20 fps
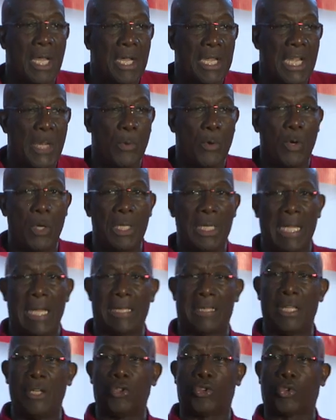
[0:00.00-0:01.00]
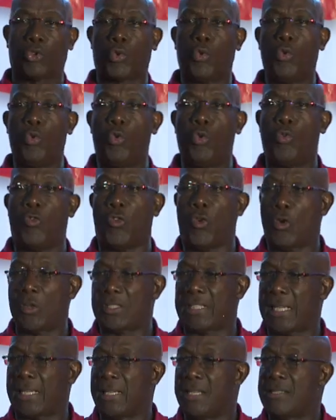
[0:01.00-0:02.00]
there were only, I think, 2 votes
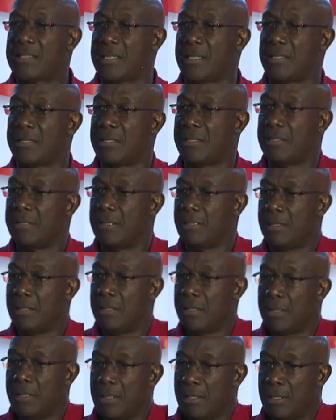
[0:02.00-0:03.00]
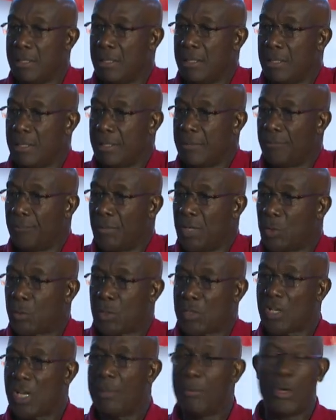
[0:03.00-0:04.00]
against it. It was
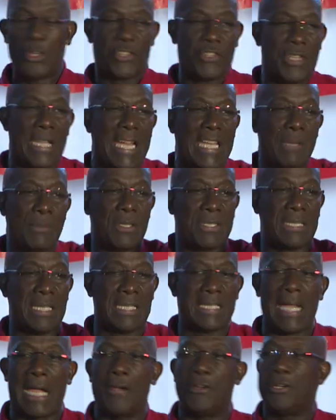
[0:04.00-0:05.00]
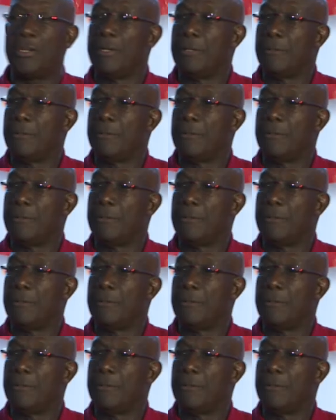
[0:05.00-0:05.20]
almost unanimously carried.